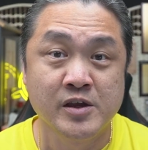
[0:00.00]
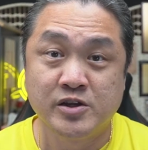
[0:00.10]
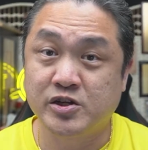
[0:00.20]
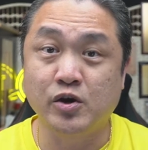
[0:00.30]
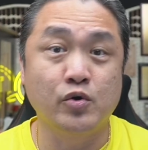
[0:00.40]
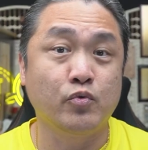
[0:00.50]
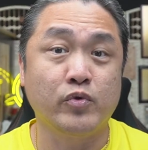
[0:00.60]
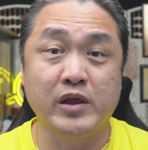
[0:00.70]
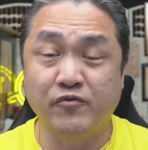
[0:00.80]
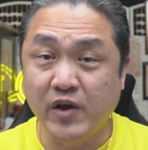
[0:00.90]

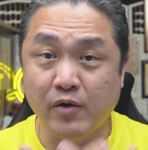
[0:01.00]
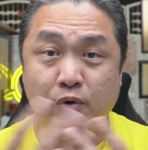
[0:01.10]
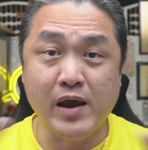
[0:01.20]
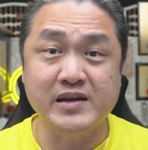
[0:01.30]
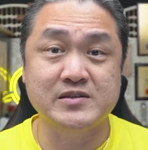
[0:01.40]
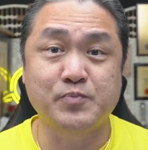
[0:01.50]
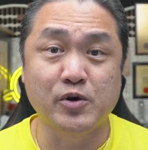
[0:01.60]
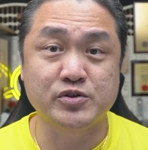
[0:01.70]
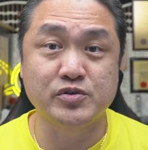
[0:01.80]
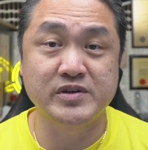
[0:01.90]
So if you are well
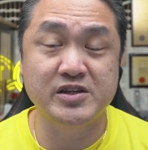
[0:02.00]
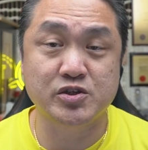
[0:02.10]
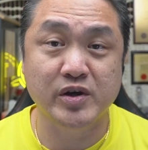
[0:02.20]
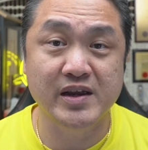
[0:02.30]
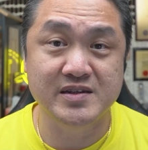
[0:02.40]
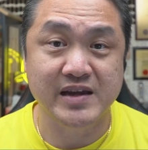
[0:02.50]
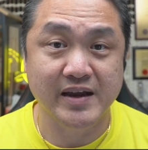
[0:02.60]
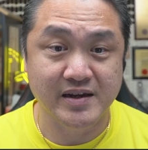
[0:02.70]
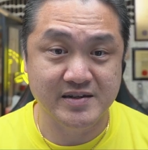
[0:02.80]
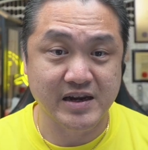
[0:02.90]
exposed to these 3
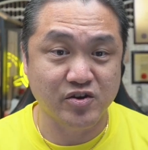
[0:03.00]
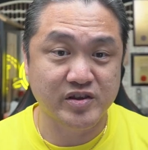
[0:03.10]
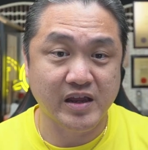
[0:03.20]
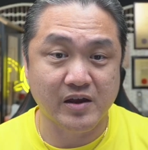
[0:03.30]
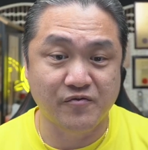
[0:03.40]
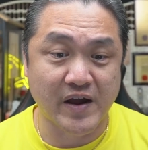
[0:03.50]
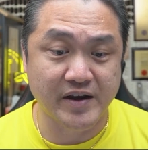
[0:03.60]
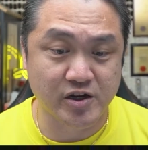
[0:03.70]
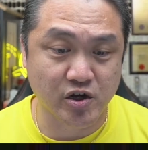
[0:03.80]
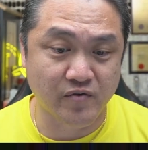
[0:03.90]
insiders and you take
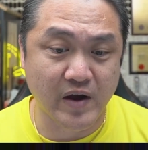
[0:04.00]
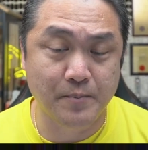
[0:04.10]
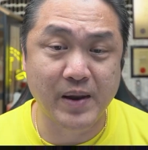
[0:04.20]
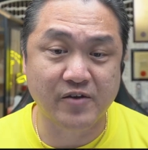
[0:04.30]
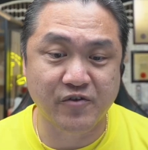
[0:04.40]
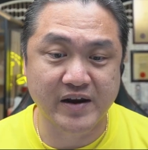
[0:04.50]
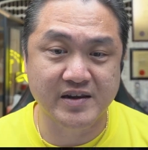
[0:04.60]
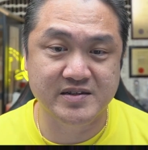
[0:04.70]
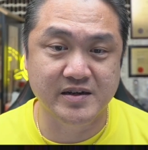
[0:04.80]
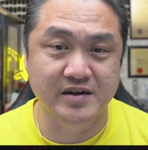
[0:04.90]
advantage of our Black
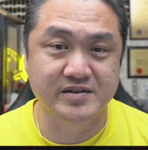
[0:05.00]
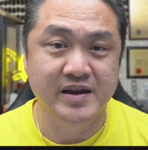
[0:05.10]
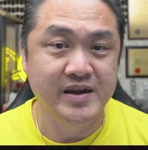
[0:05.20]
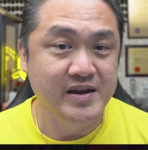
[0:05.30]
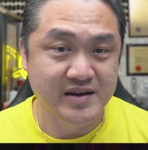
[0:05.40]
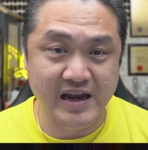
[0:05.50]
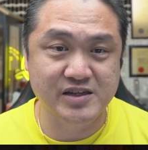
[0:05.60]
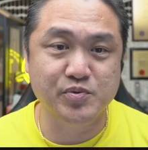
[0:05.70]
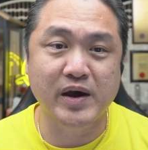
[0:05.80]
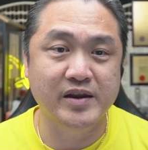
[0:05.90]
Friday sales,
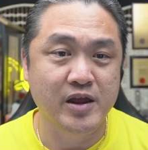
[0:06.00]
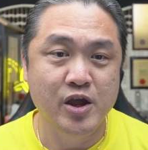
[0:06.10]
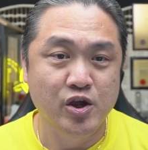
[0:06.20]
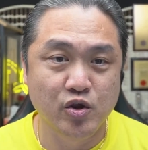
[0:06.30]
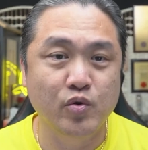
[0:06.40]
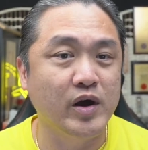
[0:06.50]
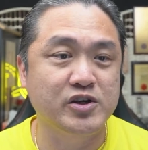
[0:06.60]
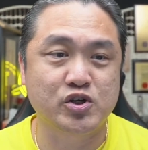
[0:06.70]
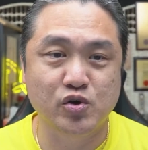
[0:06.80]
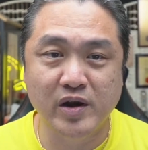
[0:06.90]
guess what? You
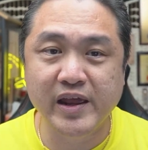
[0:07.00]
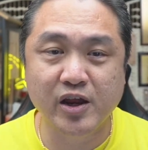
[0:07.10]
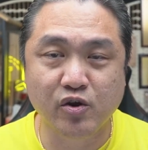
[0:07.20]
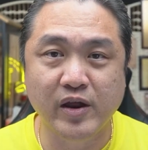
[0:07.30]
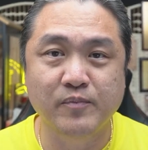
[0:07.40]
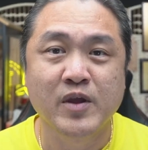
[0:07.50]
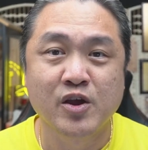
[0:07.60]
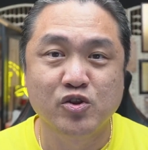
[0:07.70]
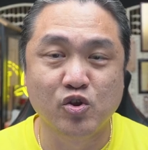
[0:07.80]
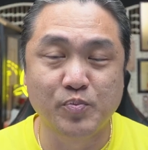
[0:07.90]
are truly equipped
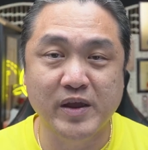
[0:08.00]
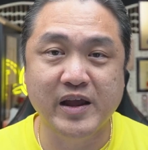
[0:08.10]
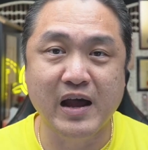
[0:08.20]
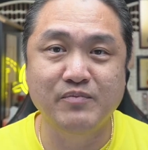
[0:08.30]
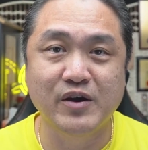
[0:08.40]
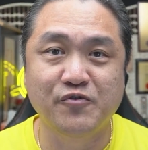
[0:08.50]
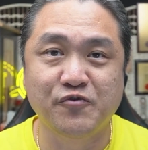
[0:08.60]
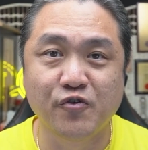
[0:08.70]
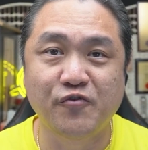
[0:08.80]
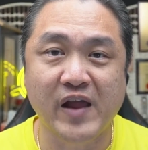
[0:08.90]
to become a
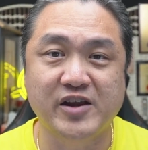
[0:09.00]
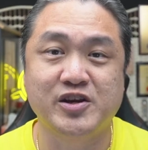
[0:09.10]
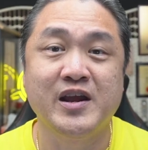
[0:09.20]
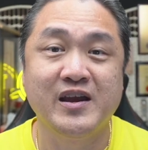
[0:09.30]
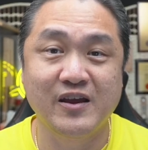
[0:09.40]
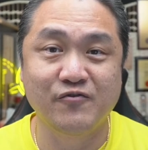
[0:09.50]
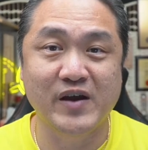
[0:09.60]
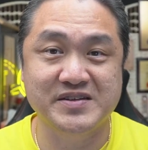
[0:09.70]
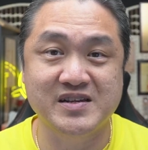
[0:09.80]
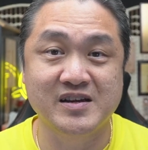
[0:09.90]
full-fledged
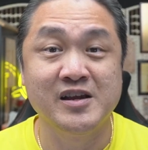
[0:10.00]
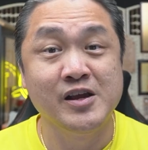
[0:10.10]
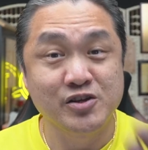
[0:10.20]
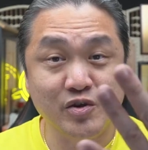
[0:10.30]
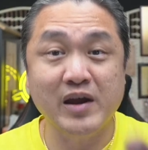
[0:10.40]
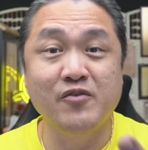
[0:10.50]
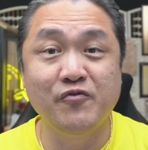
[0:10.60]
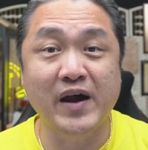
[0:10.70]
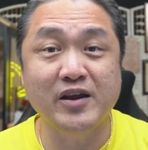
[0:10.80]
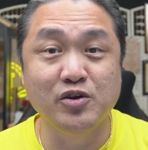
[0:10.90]
investor. So I
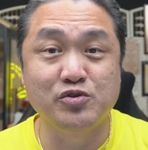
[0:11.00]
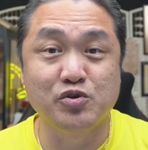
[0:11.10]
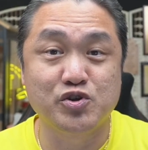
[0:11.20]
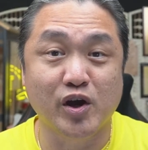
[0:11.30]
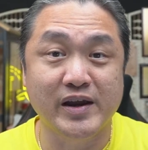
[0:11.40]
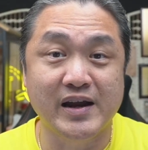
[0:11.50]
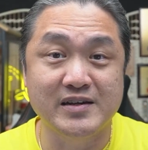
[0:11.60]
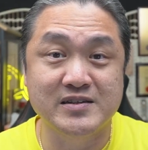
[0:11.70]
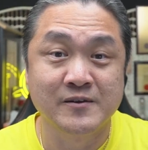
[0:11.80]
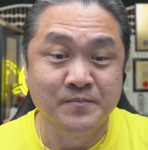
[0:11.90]
invite you to join
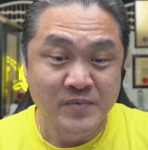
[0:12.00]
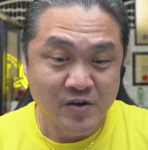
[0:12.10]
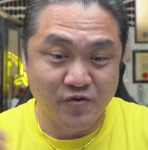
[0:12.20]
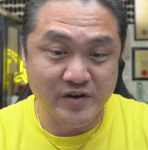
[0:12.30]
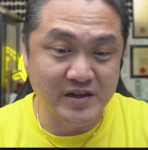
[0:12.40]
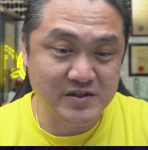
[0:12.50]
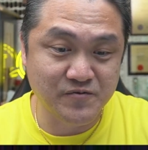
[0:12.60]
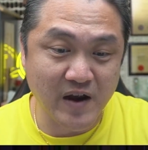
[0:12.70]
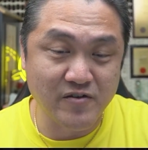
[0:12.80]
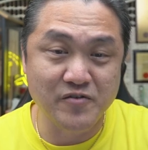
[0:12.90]
us for this
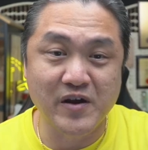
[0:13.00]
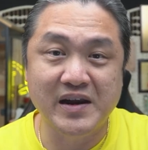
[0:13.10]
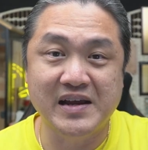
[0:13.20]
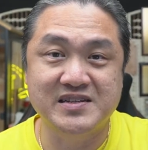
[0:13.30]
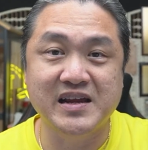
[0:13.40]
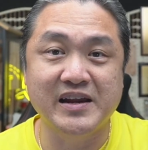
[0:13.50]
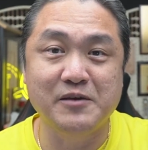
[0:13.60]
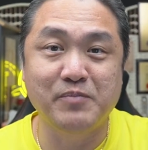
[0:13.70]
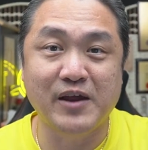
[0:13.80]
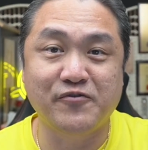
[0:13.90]
very, very
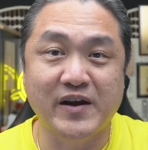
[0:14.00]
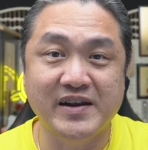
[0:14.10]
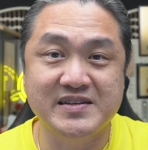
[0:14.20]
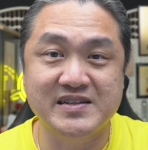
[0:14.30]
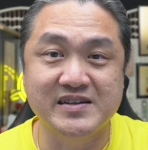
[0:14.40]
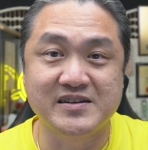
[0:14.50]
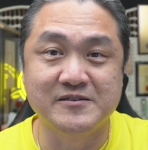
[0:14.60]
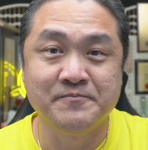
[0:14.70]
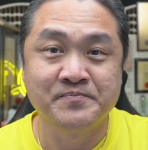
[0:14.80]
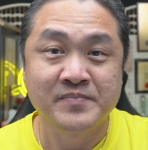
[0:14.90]
exciting Black Friday
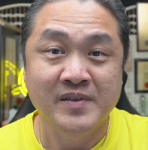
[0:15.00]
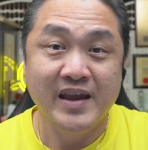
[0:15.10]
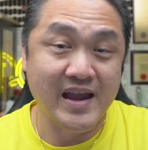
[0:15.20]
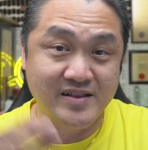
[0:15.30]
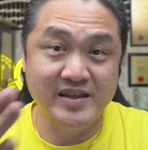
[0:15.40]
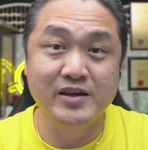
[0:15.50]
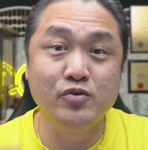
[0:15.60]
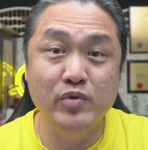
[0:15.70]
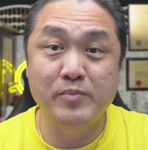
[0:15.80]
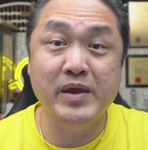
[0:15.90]
sale
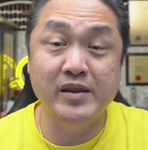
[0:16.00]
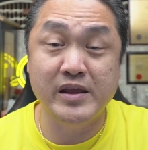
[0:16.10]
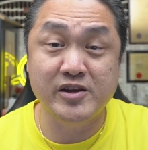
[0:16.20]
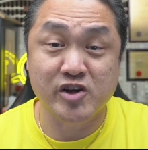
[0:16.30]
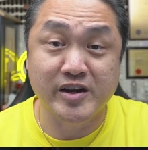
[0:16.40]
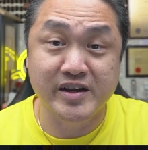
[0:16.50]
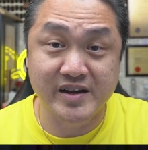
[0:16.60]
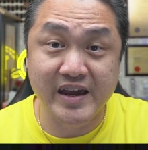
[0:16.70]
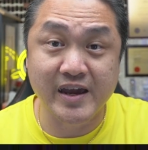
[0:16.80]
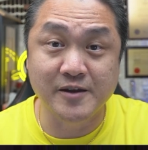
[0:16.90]
until we meet each other
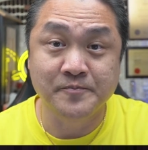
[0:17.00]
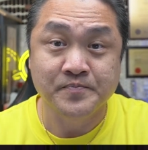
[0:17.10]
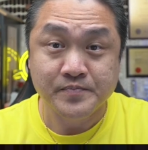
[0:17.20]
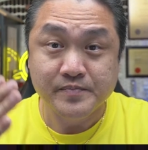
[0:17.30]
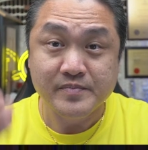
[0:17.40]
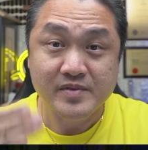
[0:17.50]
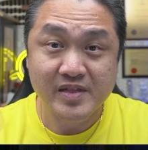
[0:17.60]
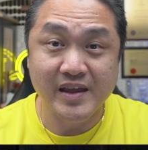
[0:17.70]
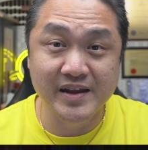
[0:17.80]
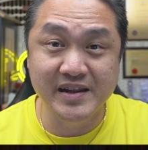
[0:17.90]
again
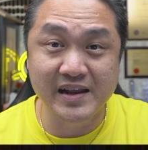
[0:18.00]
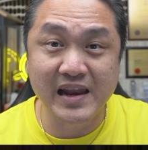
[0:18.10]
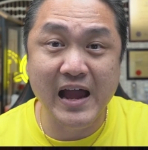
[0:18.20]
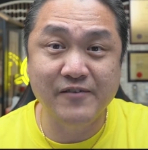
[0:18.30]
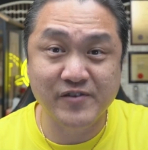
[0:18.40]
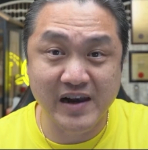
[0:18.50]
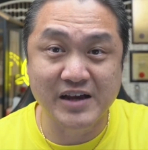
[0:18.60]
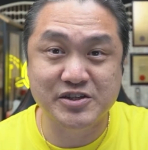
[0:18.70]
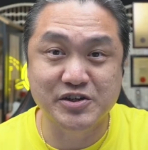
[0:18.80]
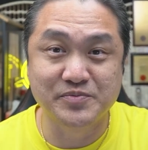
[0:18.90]
in the live
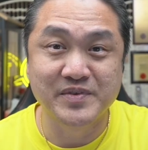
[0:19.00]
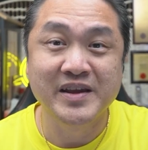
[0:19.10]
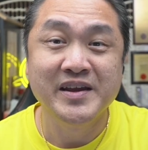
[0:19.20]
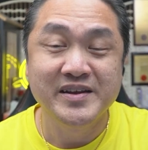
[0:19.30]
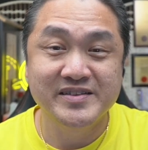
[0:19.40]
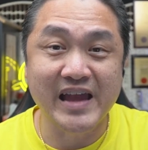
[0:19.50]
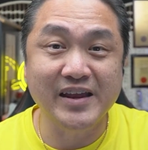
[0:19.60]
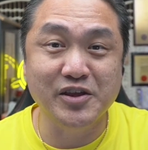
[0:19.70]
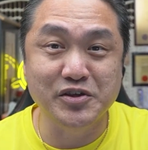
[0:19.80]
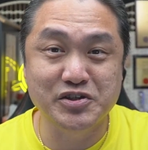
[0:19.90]
classroom.
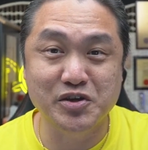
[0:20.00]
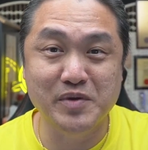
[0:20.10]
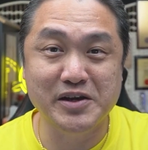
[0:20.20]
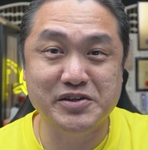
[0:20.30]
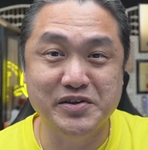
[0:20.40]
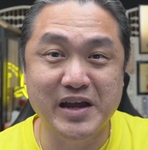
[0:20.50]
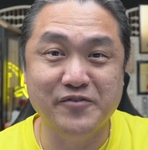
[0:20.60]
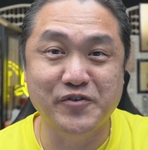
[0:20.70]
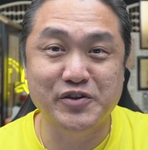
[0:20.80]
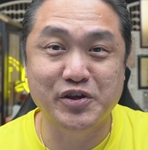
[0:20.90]
Thank you so much
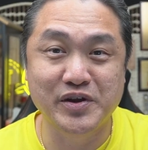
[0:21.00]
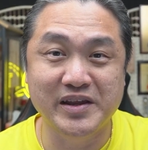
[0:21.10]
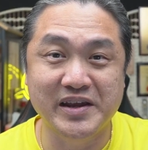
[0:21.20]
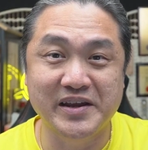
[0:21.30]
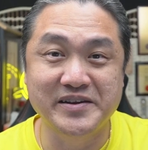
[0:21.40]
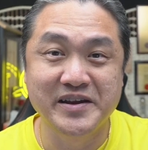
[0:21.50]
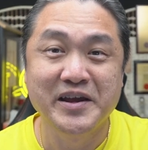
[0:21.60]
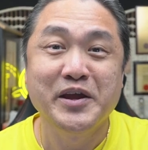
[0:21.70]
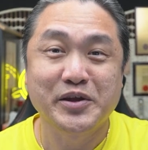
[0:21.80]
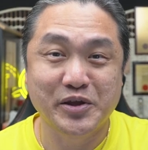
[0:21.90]
tonight for tuning in.
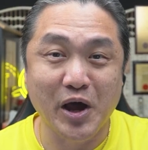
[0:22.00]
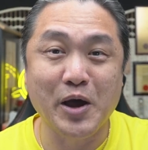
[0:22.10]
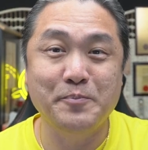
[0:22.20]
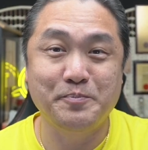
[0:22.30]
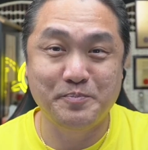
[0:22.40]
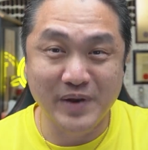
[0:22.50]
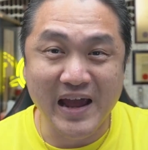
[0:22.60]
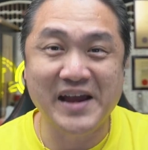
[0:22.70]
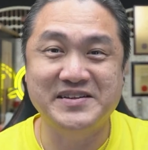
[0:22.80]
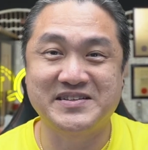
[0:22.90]
God
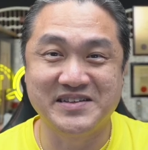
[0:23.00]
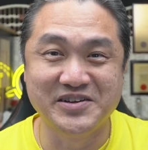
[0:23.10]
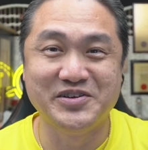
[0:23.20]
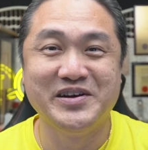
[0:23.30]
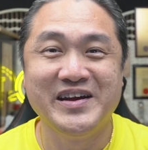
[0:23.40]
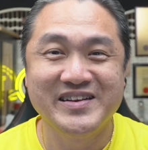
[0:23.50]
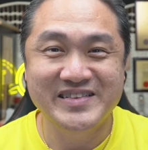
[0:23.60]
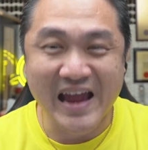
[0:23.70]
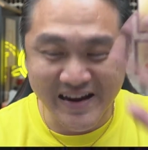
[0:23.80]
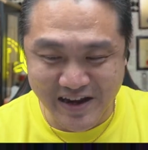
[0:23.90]
bless you.
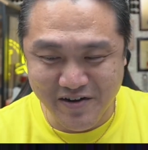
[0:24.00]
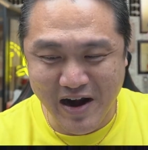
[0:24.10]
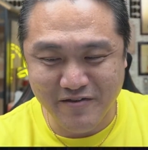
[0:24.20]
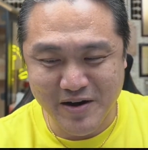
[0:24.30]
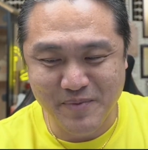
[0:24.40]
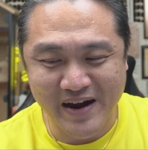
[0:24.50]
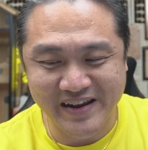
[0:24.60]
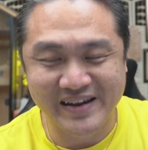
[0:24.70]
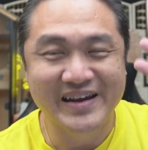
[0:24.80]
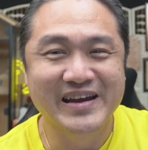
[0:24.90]
Thank you,
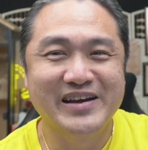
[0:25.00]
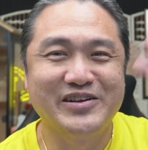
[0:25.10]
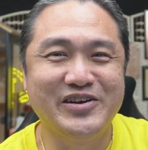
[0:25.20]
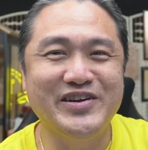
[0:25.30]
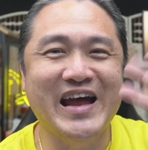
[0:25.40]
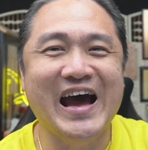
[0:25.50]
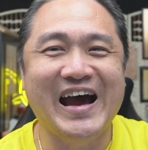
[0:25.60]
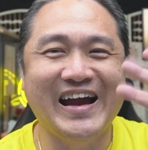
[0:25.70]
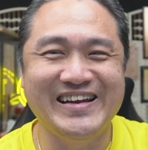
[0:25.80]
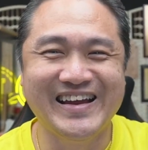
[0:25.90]
everybody. Good
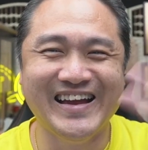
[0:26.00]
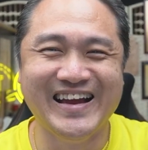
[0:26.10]
night.